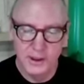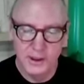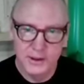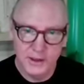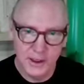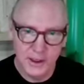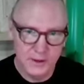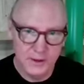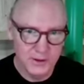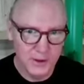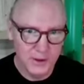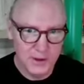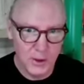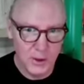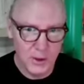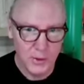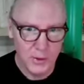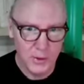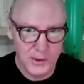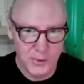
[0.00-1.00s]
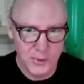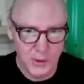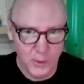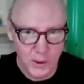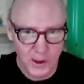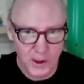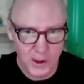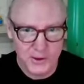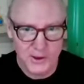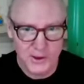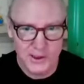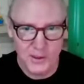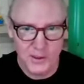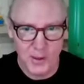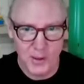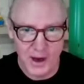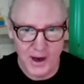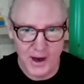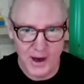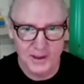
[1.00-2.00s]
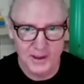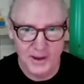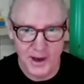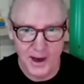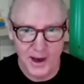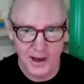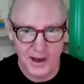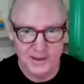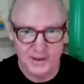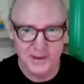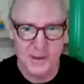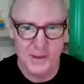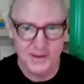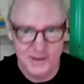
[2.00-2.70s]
Sounds like somebody's been watching some Octonauts,